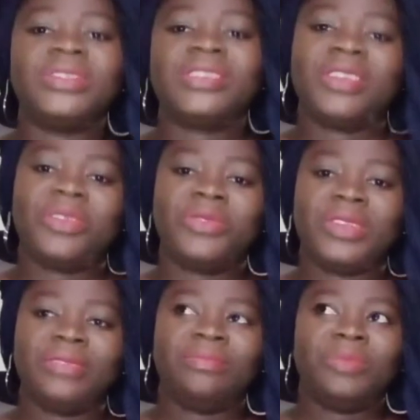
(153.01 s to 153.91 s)

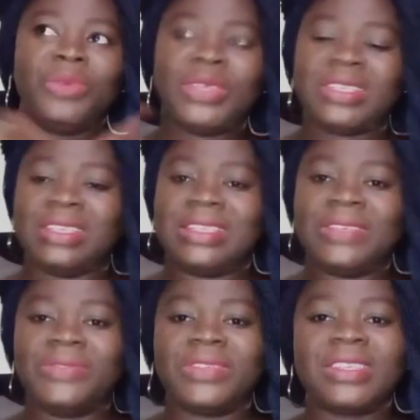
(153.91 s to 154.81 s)
sharing
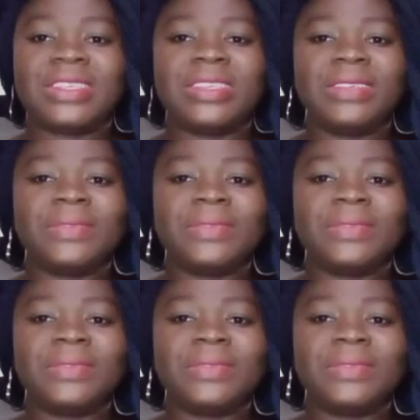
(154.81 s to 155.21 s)
positivity.